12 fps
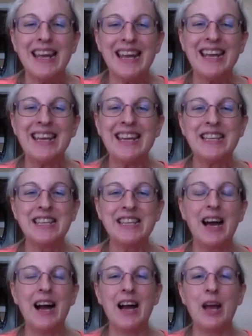any
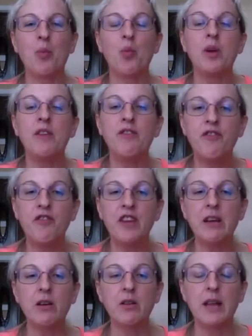time we
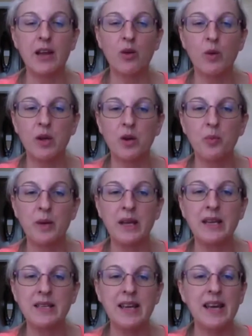feel like we are
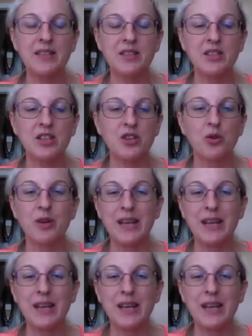being tested or